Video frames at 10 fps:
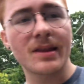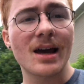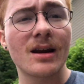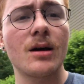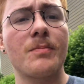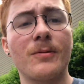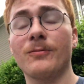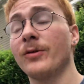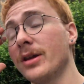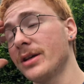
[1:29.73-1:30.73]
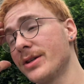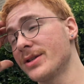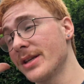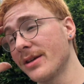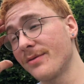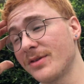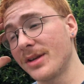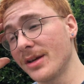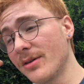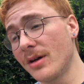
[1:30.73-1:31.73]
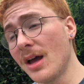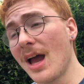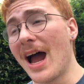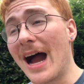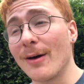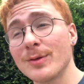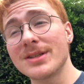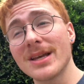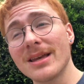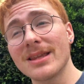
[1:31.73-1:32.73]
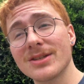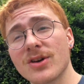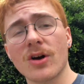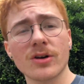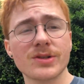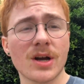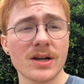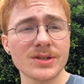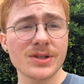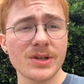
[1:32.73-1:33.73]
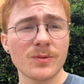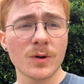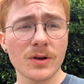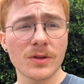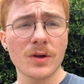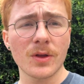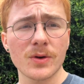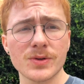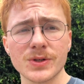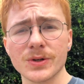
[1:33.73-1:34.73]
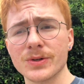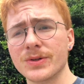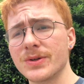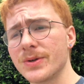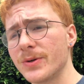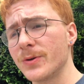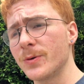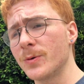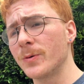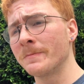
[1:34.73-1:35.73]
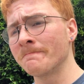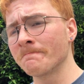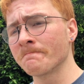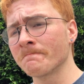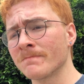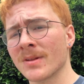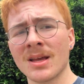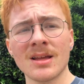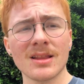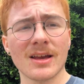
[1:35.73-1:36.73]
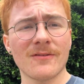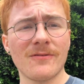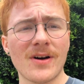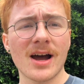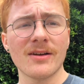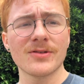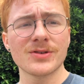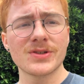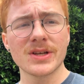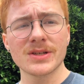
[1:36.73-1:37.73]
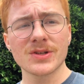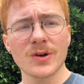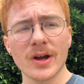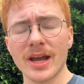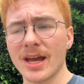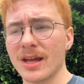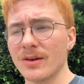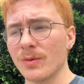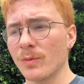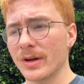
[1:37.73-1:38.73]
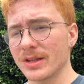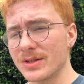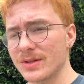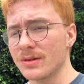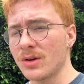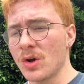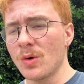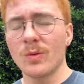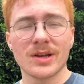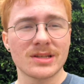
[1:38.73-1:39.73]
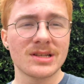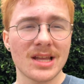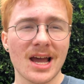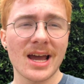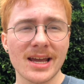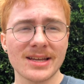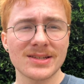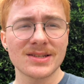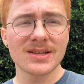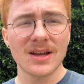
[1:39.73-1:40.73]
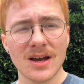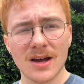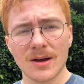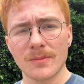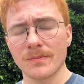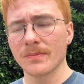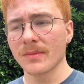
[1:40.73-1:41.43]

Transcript: that up, really a steal of a deal. I would say this car is honestly worth closer to like $5 or $6 grand when it's nice. I